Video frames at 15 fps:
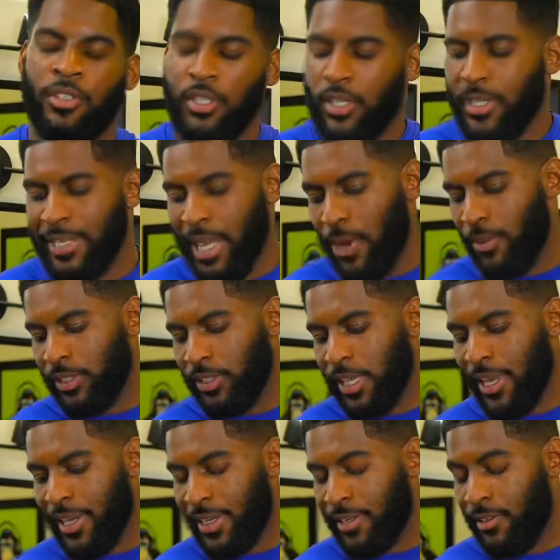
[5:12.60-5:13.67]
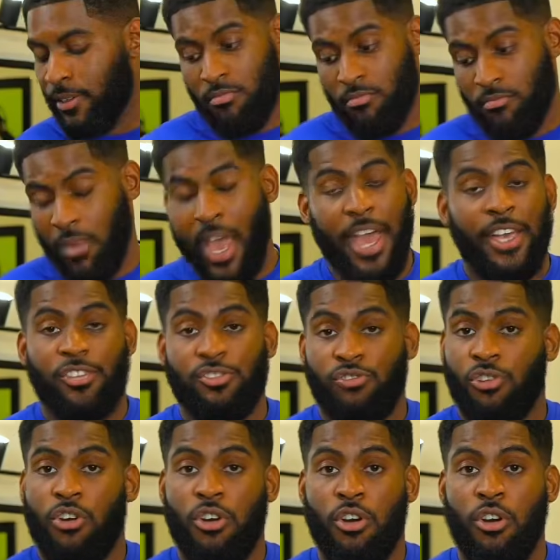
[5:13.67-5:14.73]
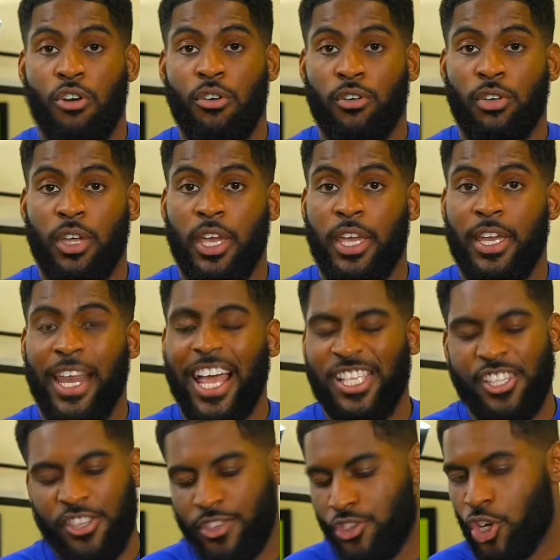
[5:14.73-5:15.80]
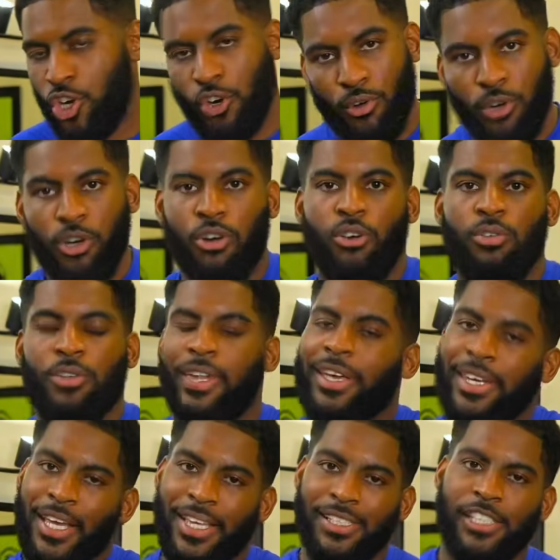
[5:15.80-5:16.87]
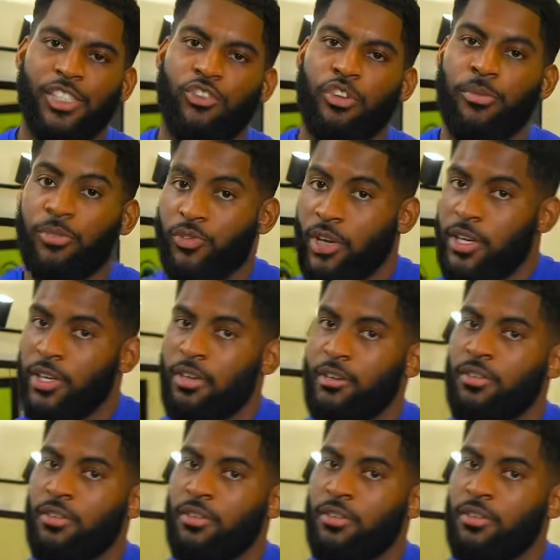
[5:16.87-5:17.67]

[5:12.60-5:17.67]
that was like as strong and as thorough like as these trimmers right here.